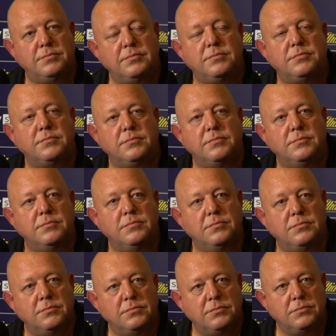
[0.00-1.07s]
Was that nice to
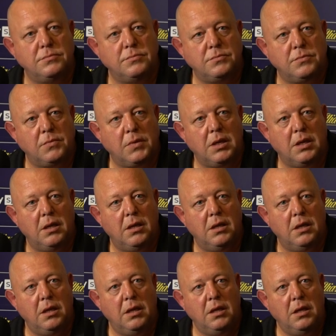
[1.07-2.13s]
play in a game
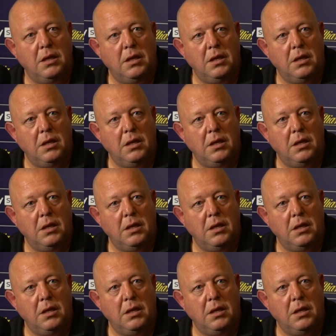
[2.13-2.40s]
that didn't have it?